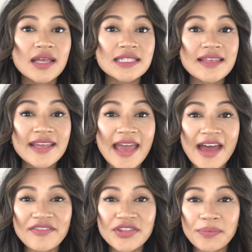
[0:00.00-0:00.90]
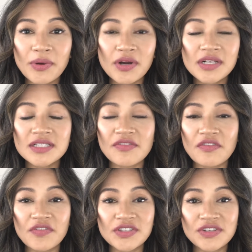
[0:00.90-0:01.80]
It's like having the perks of a
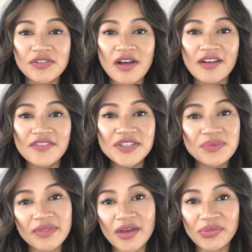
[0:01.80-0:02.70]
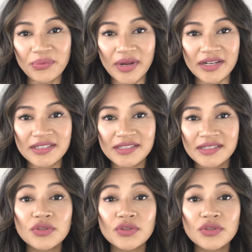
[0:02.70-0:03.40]
physical office without the rent.